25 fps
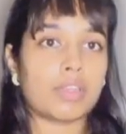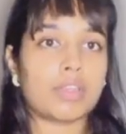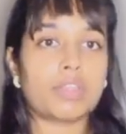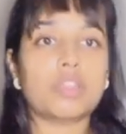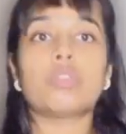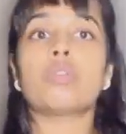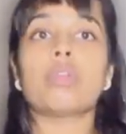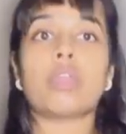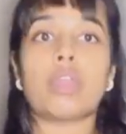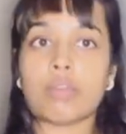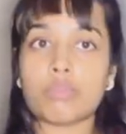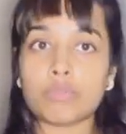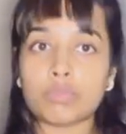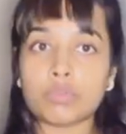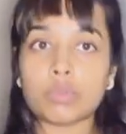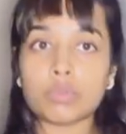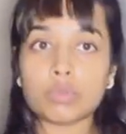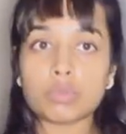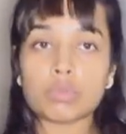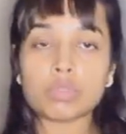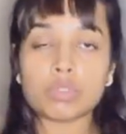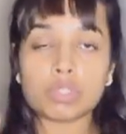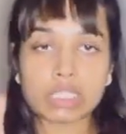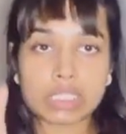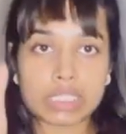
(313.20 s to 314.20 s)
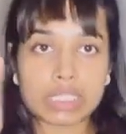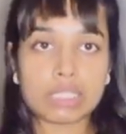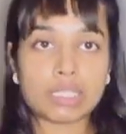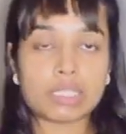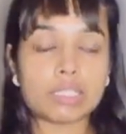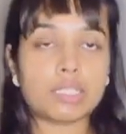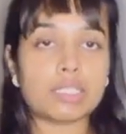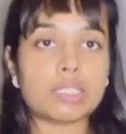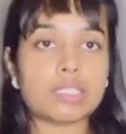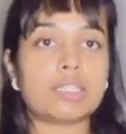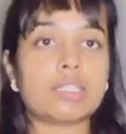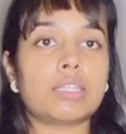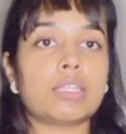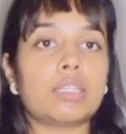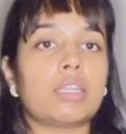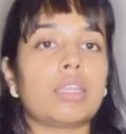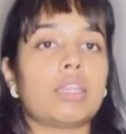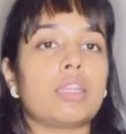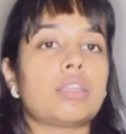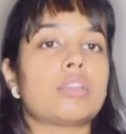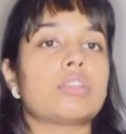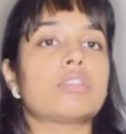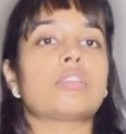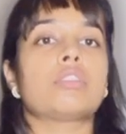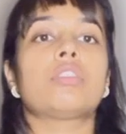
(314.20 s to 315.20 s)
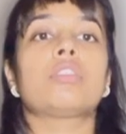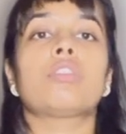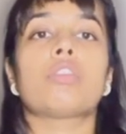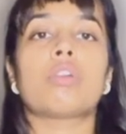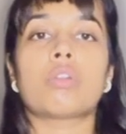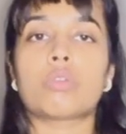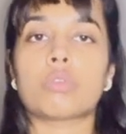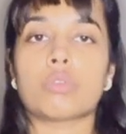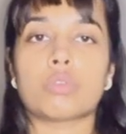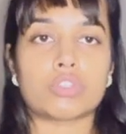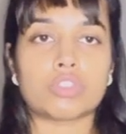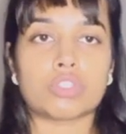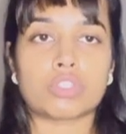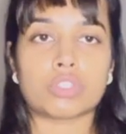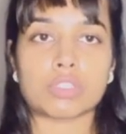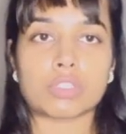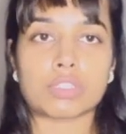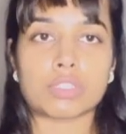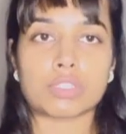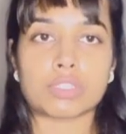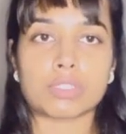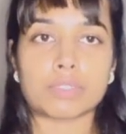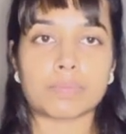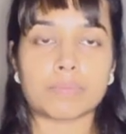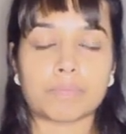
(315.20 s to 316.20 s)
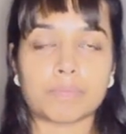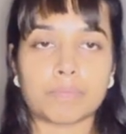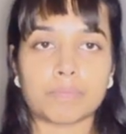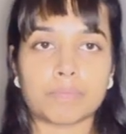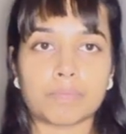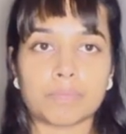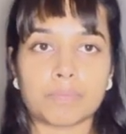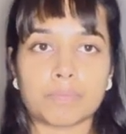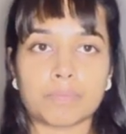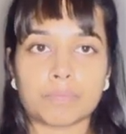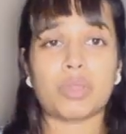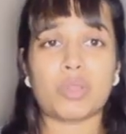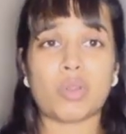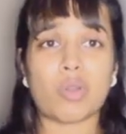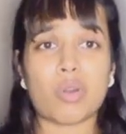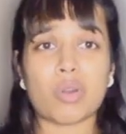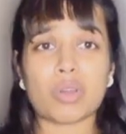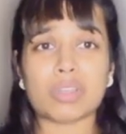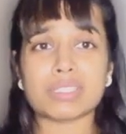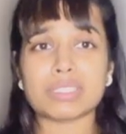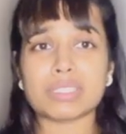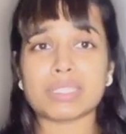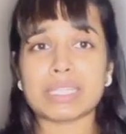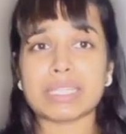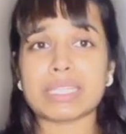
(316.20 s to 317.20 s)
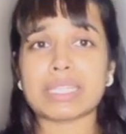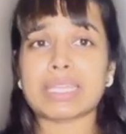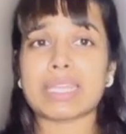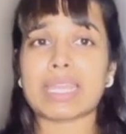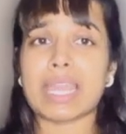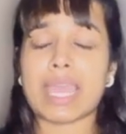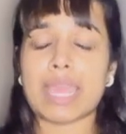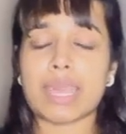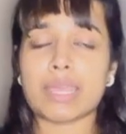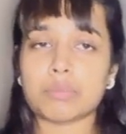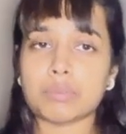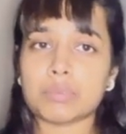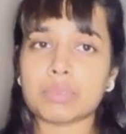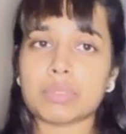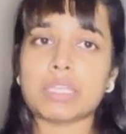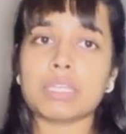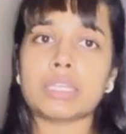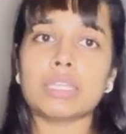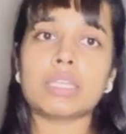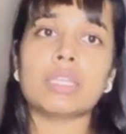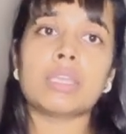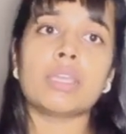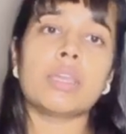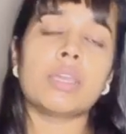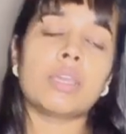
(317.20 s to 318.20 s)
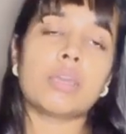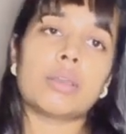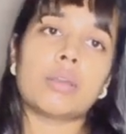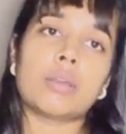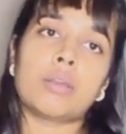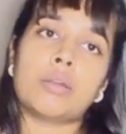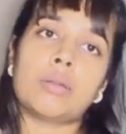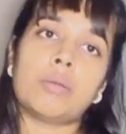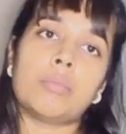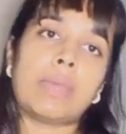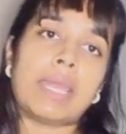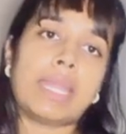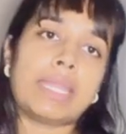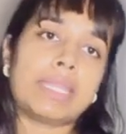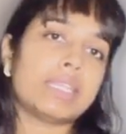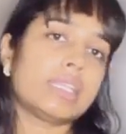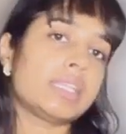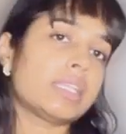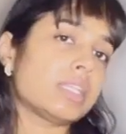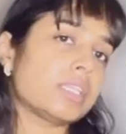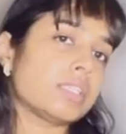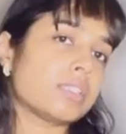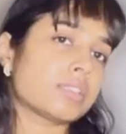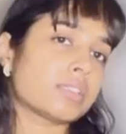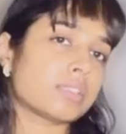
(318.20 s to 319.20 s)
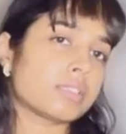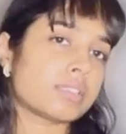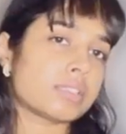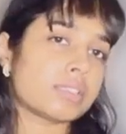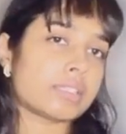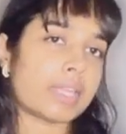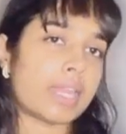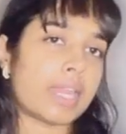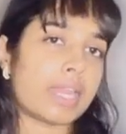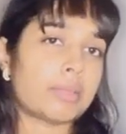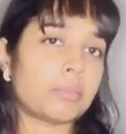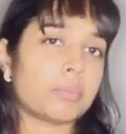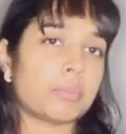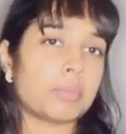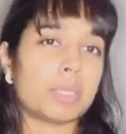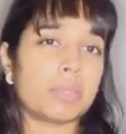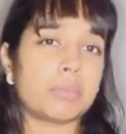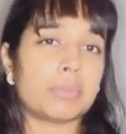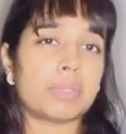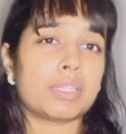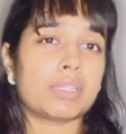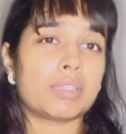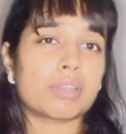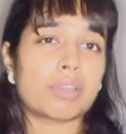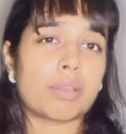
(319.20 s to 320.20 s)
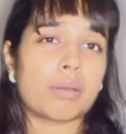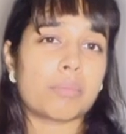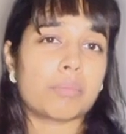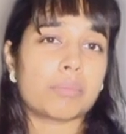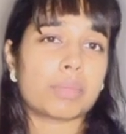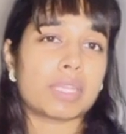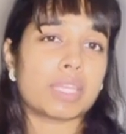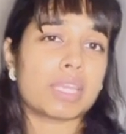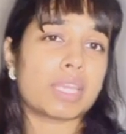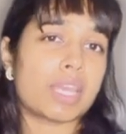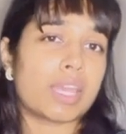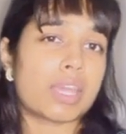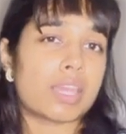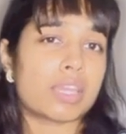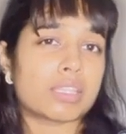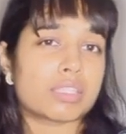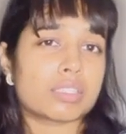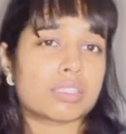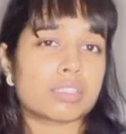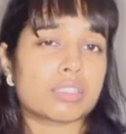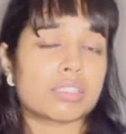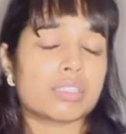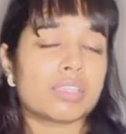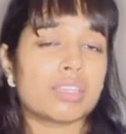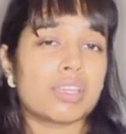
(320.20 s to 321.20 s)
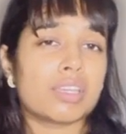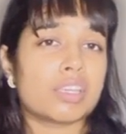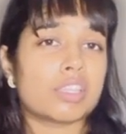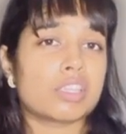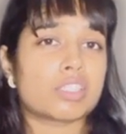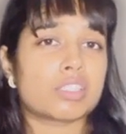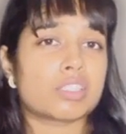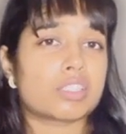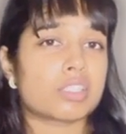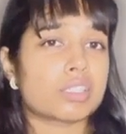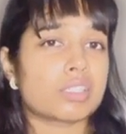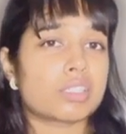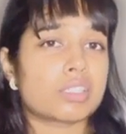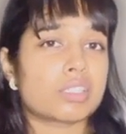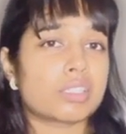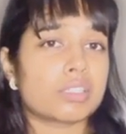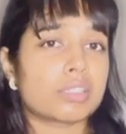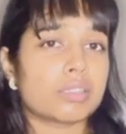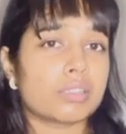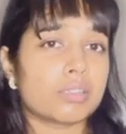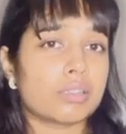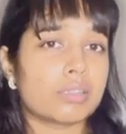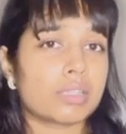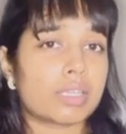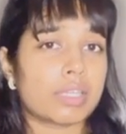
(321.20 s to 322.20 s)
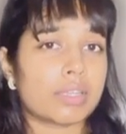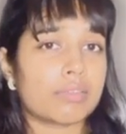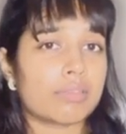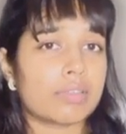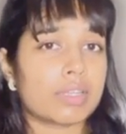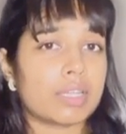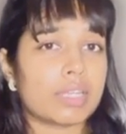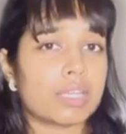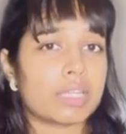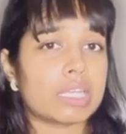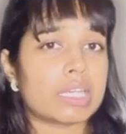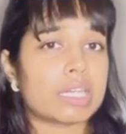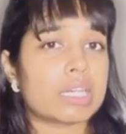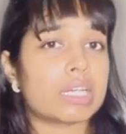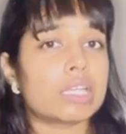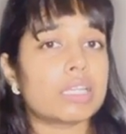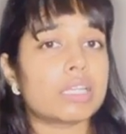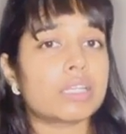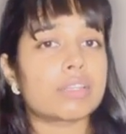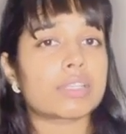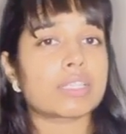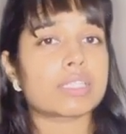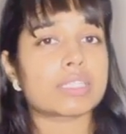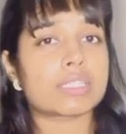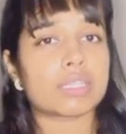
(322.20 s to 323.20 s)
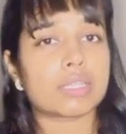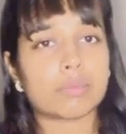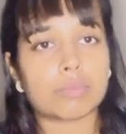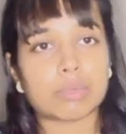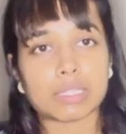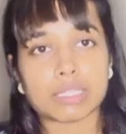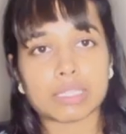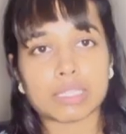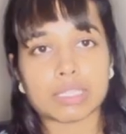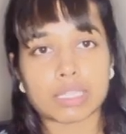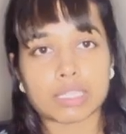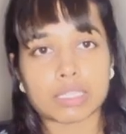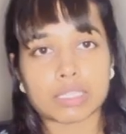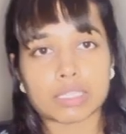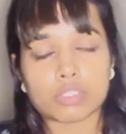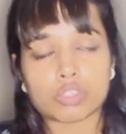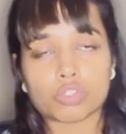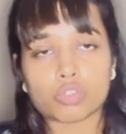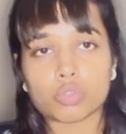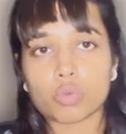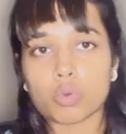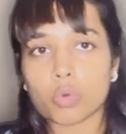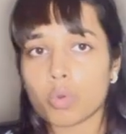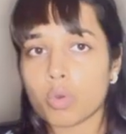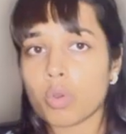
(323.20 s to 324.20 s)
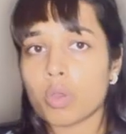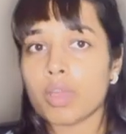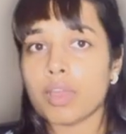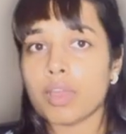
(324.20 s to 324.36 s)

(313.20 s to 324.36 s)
You have to see these indicators in your questions, because there can be many reasons that maybe the company has just given an unreasonable thing. So